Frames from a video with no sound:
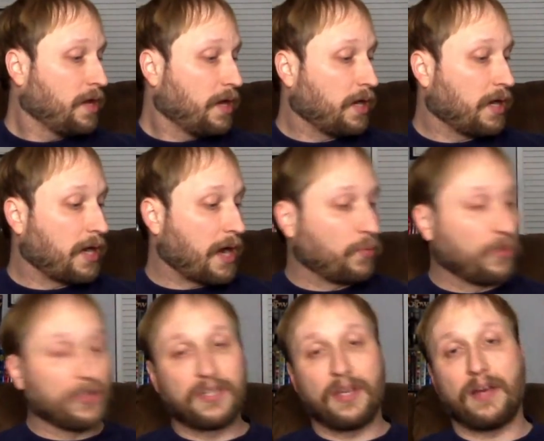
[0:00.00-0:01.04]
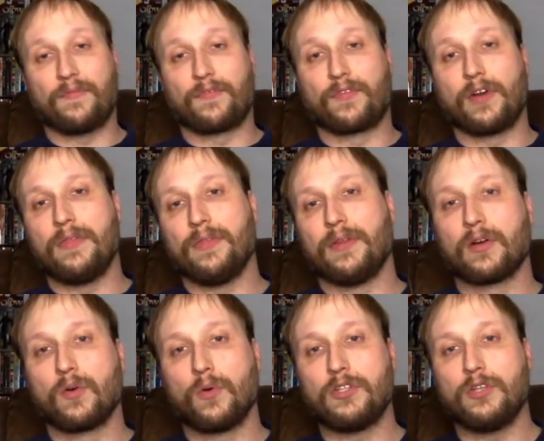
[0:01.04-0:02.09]
Uh, I will say up front, they're
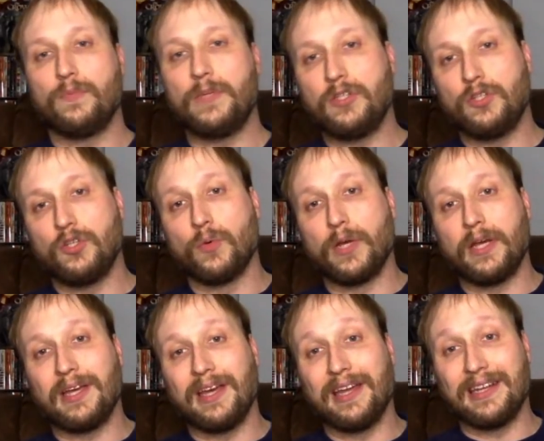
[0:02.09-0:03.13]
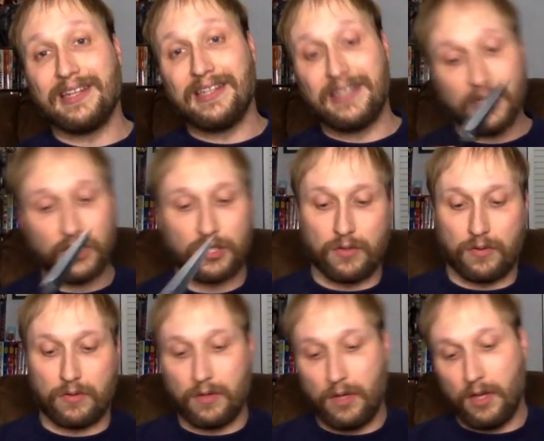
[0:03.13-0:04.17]
going to be doing an
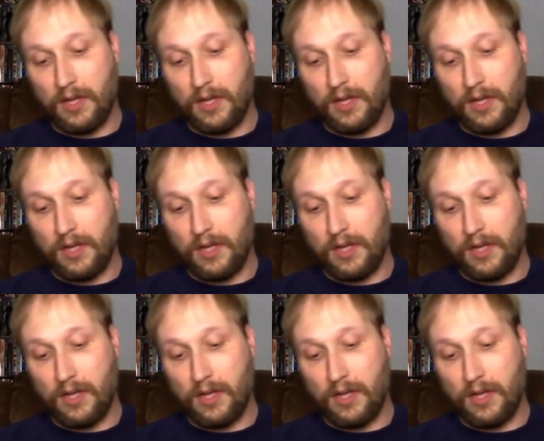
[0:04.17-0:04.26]
additional